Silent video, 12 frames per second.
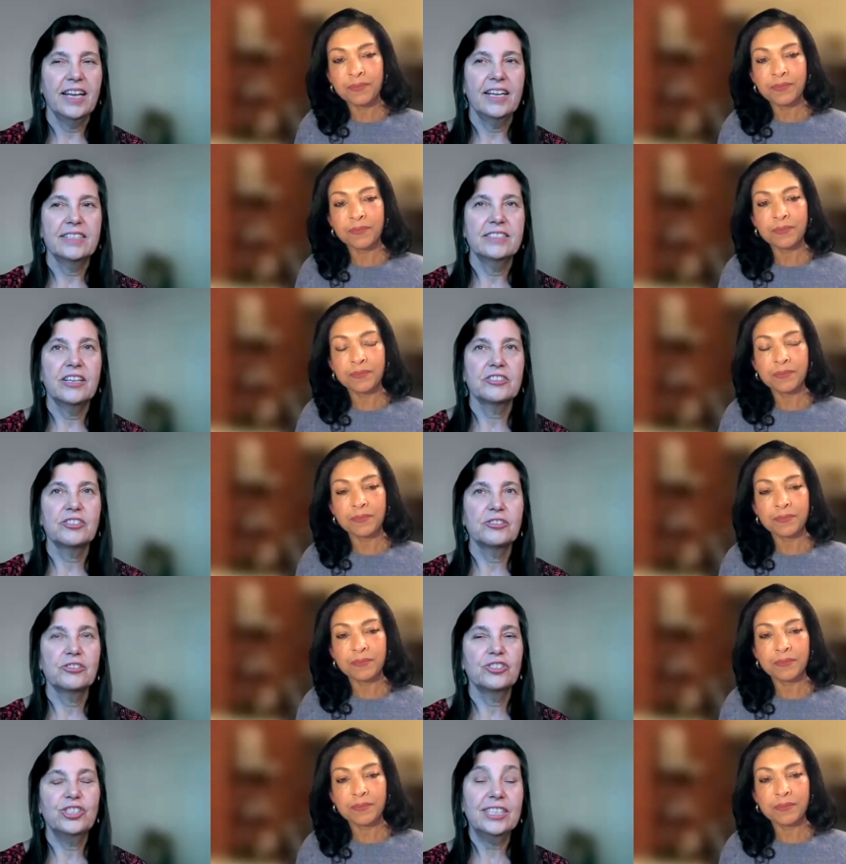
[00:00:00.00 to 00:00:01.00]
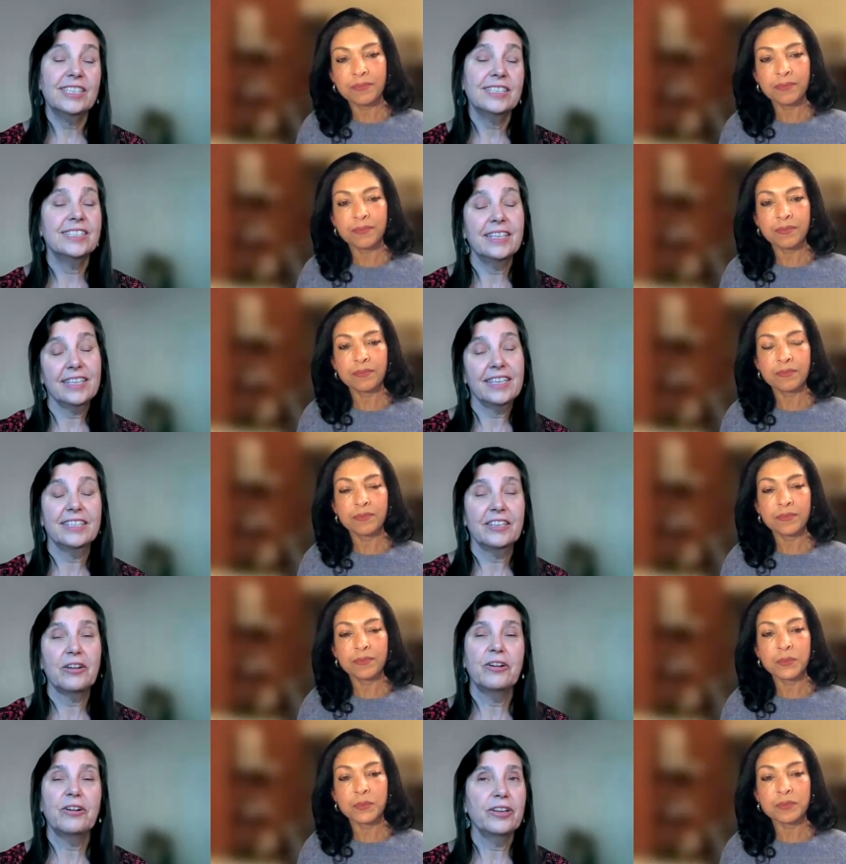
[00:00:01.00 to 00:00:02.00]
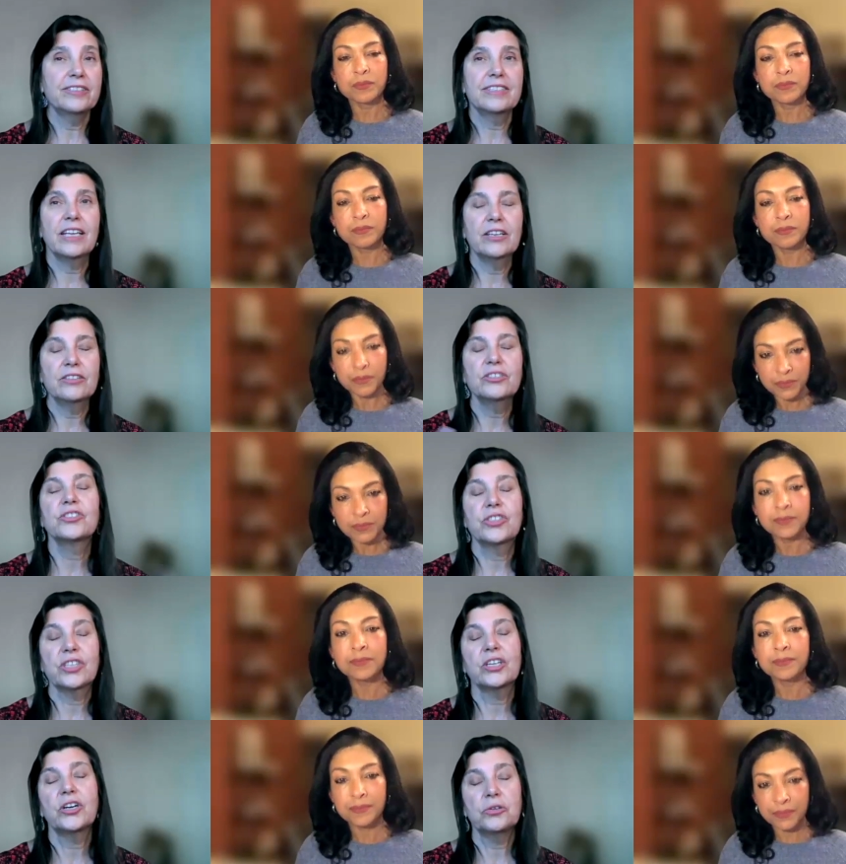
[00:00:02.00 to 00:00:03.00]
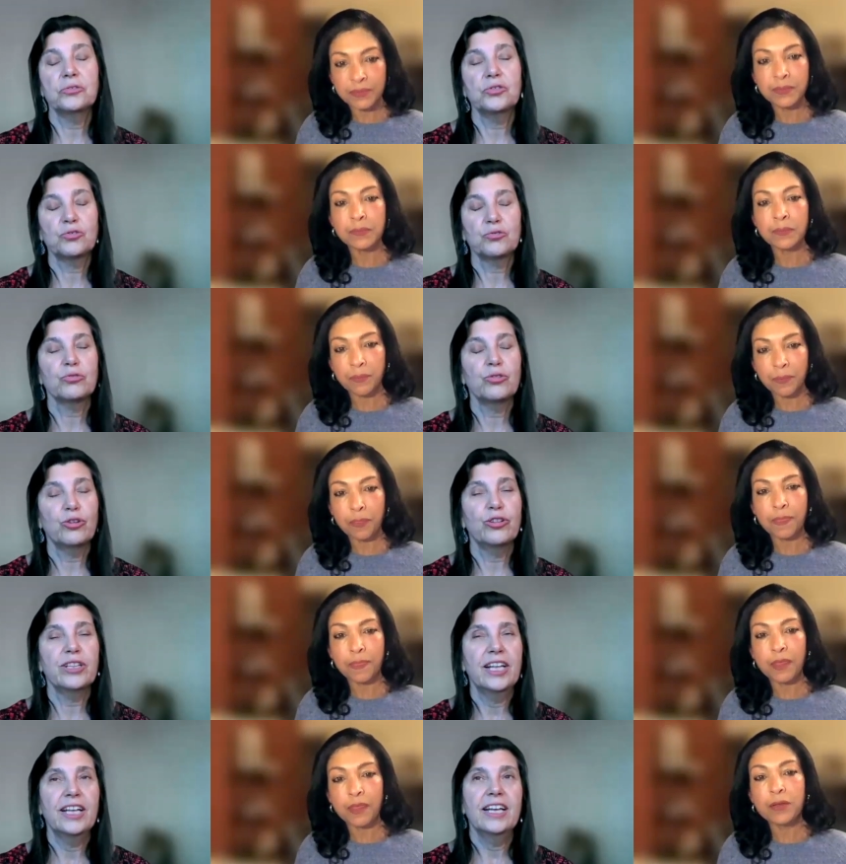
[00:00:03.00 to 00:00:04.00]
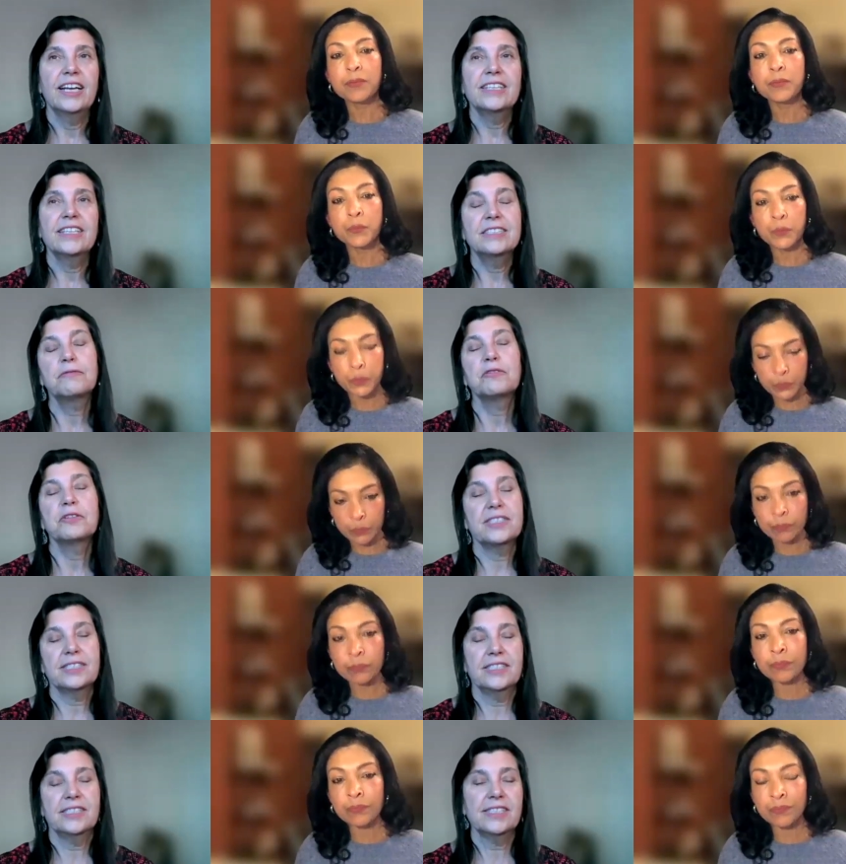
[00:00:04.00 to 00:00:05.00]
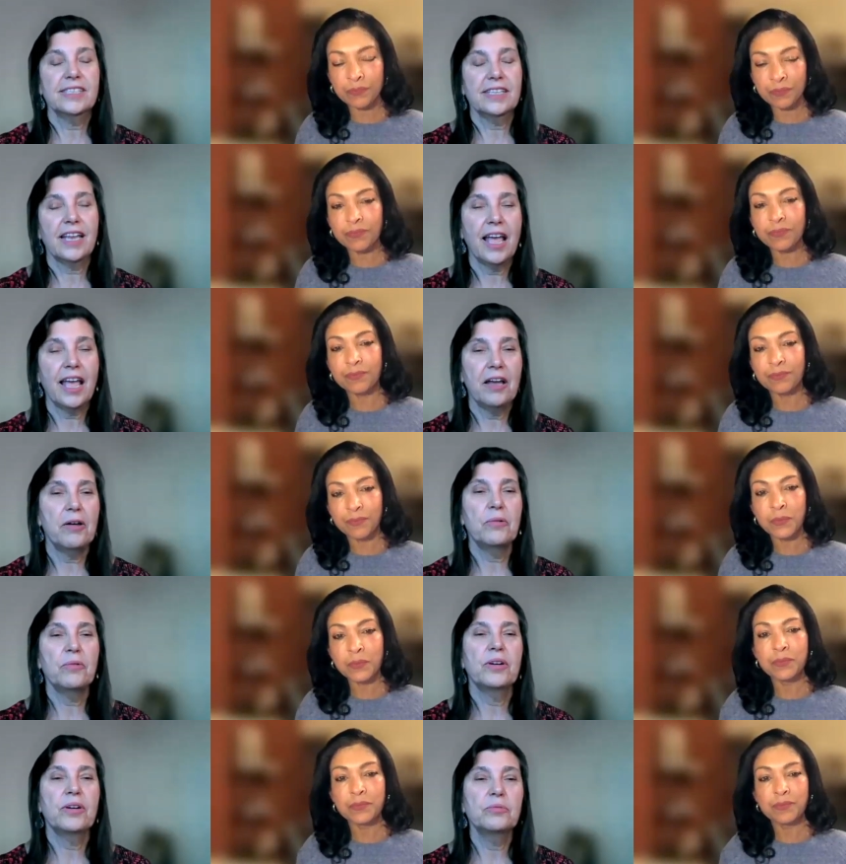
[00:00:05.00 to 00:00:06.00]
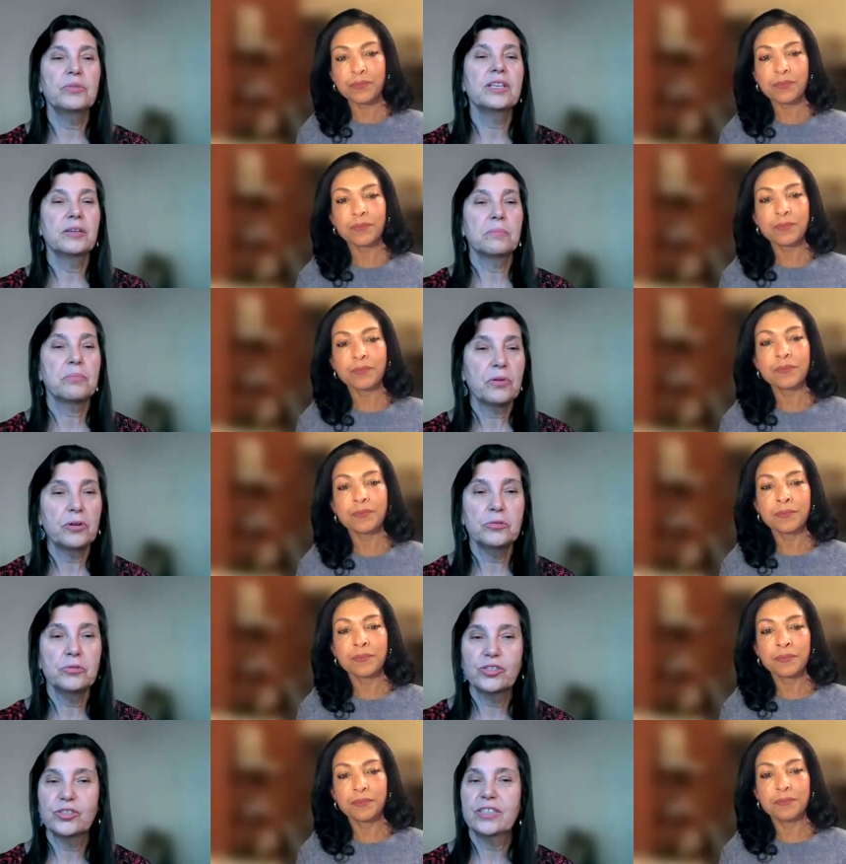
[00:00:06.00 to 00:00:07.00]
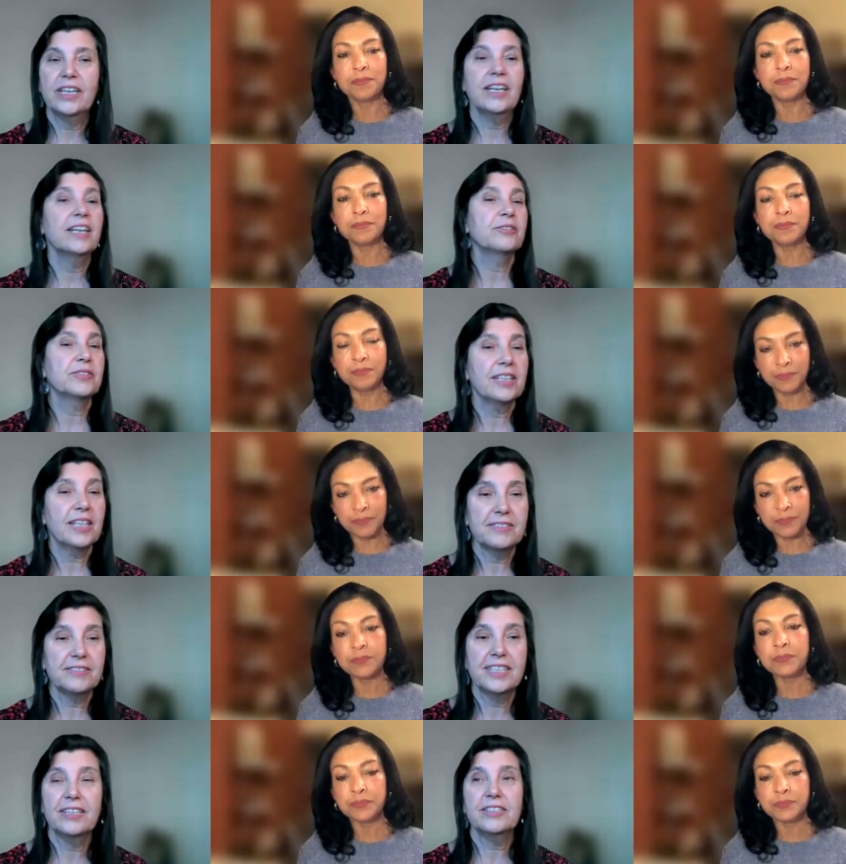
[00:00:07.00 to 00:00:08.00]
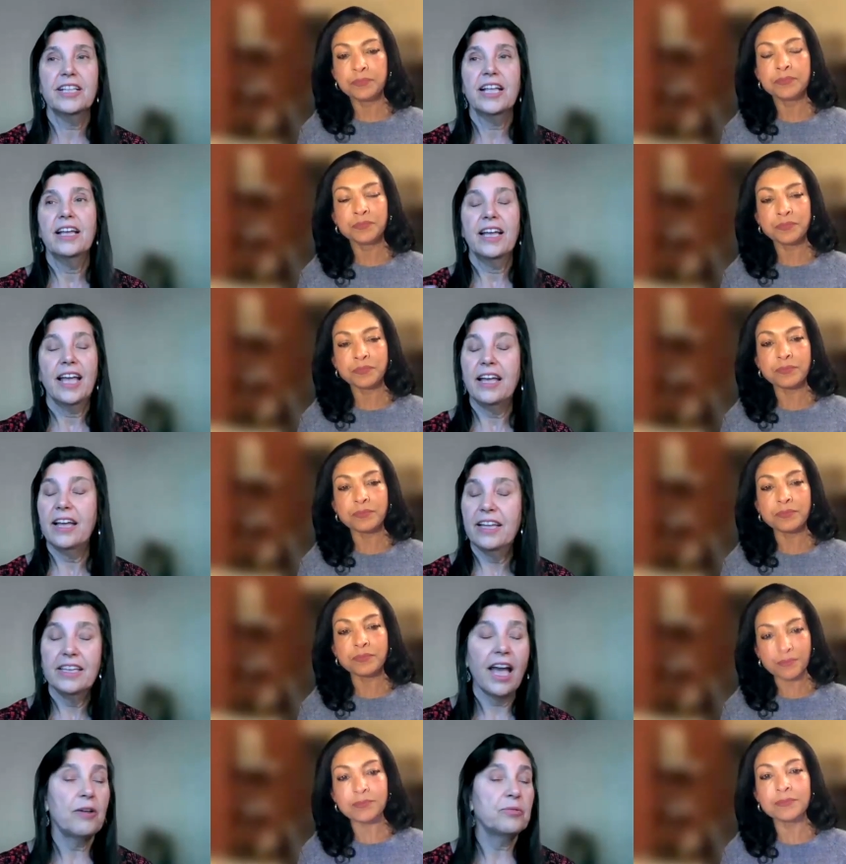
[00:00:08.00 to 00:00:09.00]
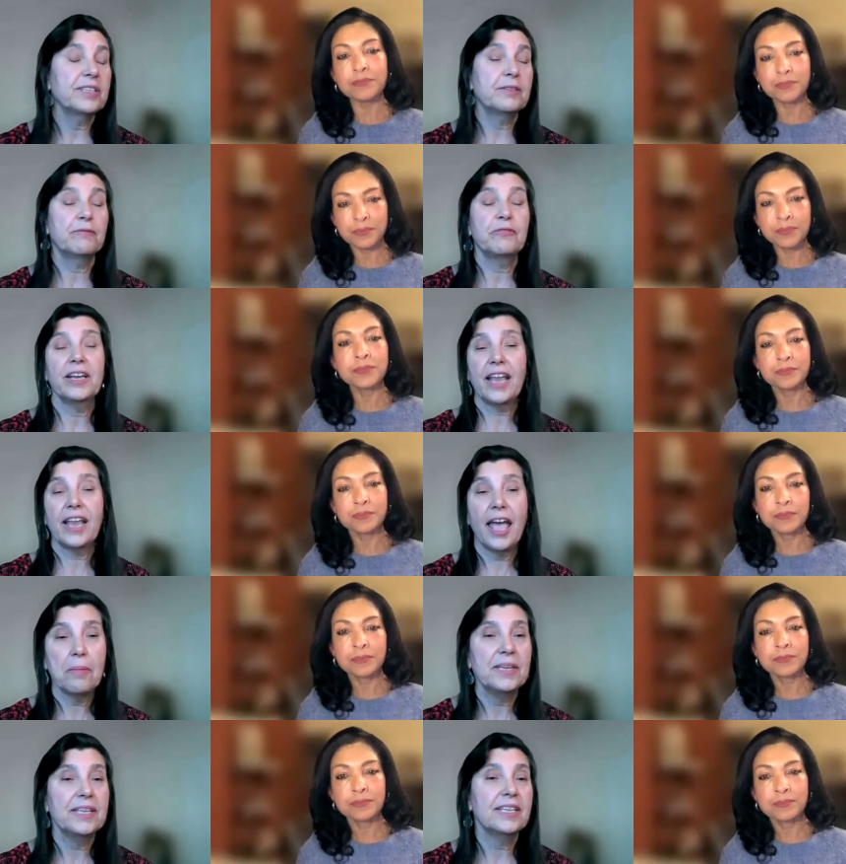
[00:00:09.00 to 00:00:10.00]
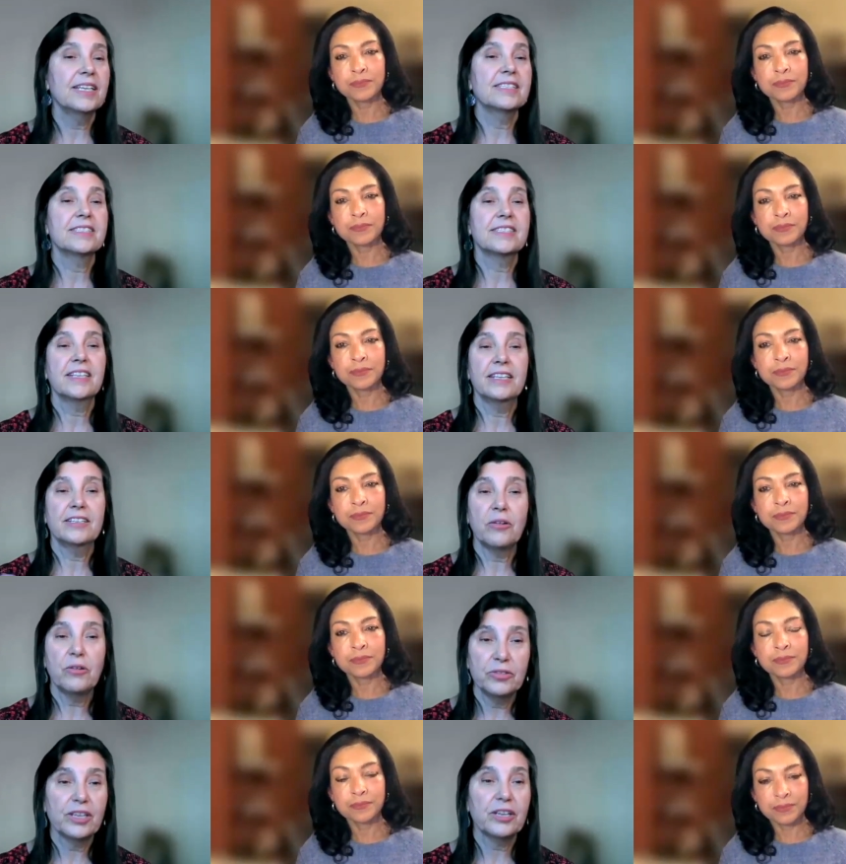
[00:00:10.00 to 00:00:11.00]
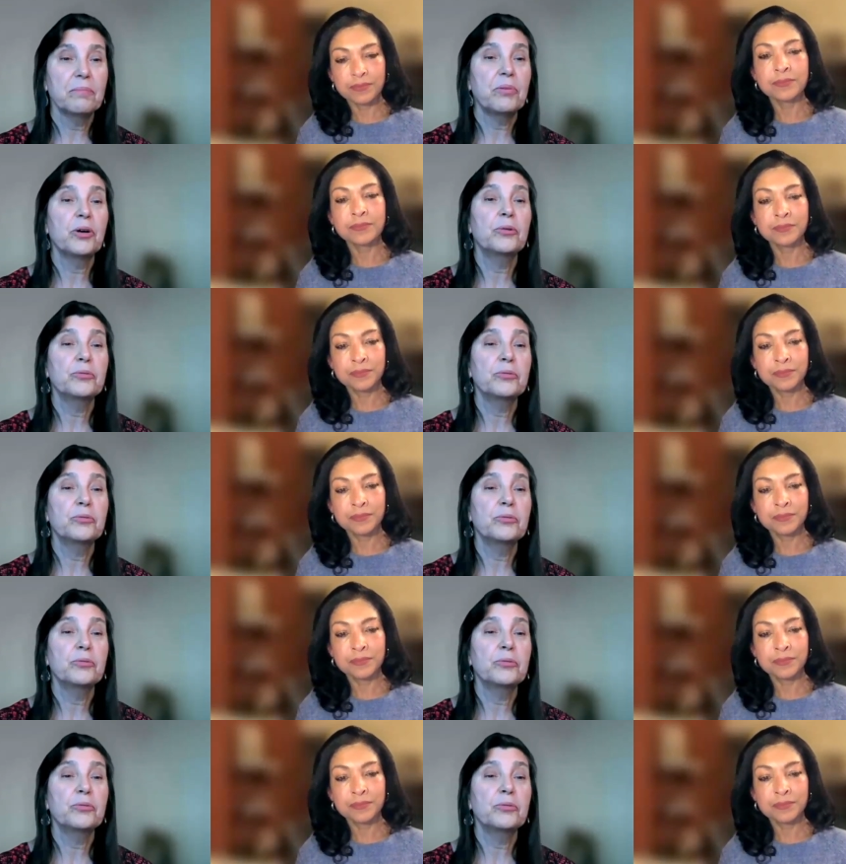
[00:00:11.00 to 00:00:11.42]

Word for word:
Speaker 1: uh, Dr. Gina Duncan on uh, just the cultural uh, mm-hmm. differences mm-hmm. in how uh, we approach a healthy lifestyle, uh, how we define happiness, and all the mm-hmm.